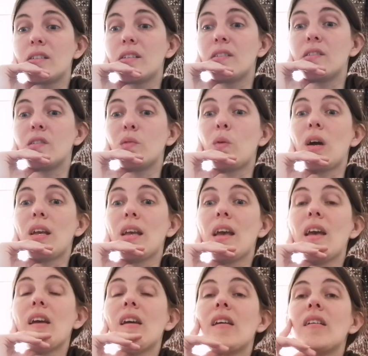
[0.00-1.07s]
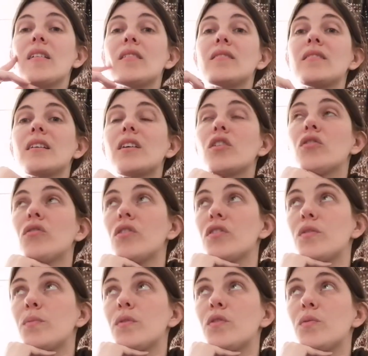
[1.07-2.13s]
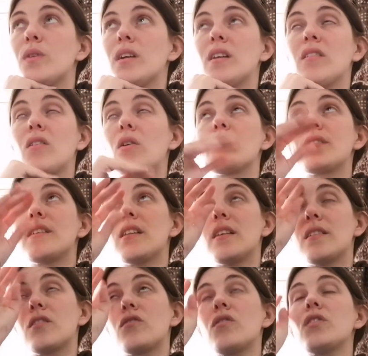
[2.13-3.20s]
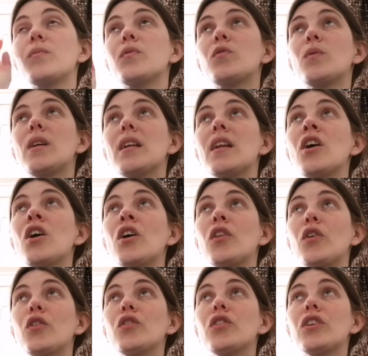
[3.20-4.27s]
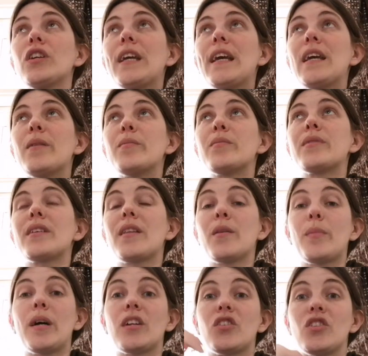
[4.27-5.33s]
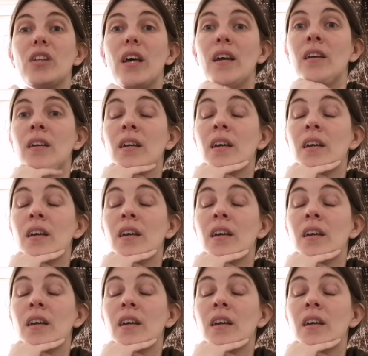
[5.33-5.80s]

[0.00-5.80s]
This is a YA. It's like a cross between, I'll always say this, a cross between The Hunger Games and The Bachelor.